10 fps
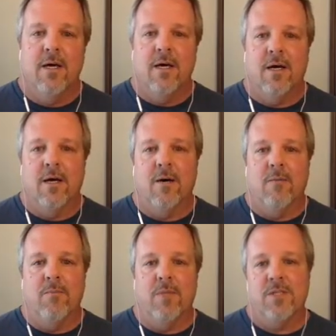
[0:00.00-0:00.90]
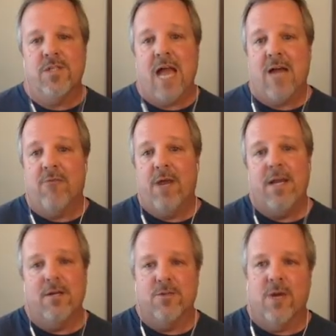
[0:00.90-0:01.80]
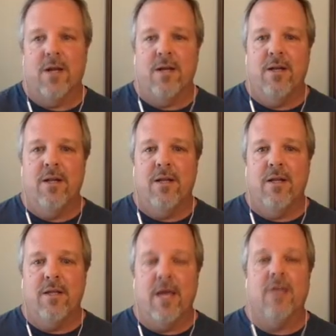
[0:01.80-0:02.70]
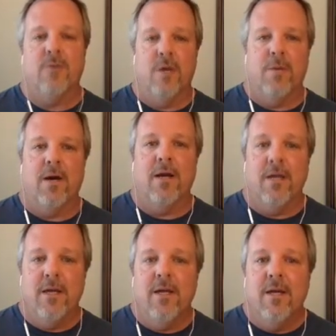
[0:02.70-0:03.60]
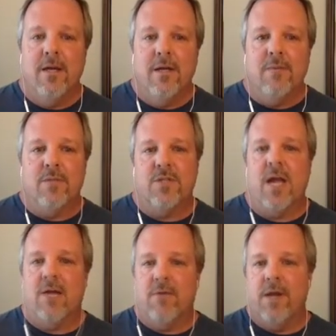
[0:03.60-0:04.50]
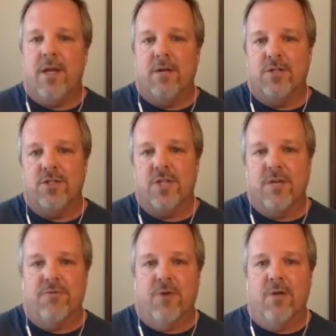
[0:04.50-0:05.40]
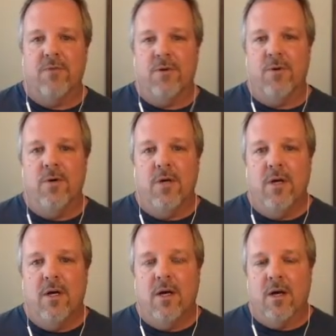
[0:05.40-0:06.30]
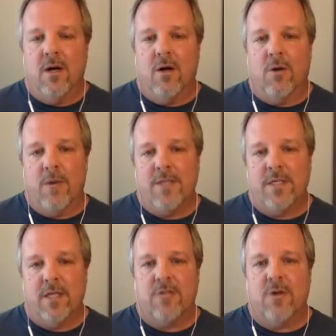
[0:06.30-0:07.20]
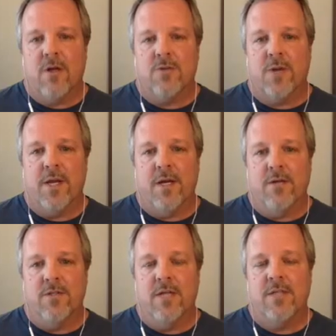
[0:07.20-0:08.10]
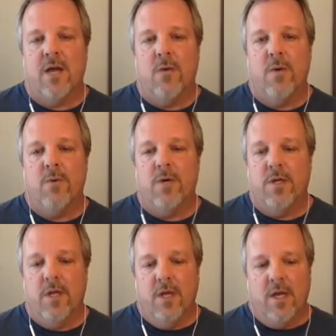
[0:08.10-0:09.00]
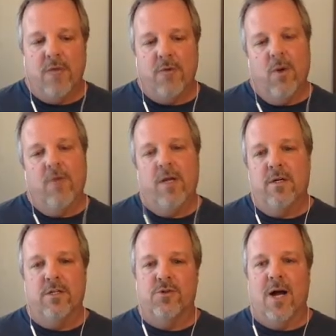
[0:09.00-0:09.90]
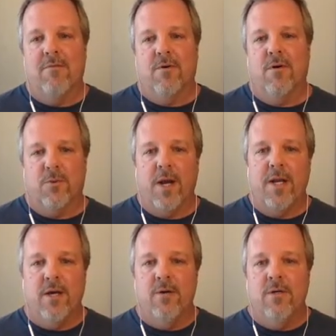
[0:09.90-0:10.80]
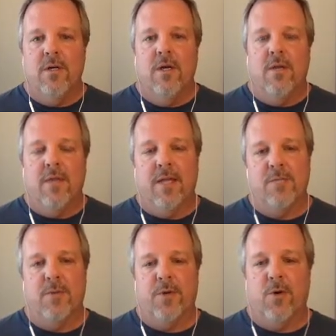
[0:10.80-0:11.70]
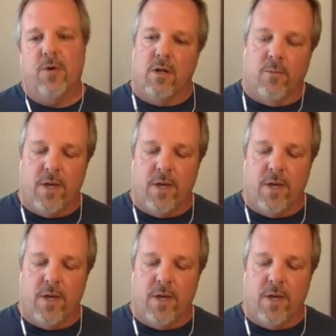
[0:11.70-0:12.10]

It's way up high. It's up high. Yeah, it's way up high. The stack of radios you see in front of you are racing electronics radios. That's how we would, if you ever hear a driver on the radio that has been recording,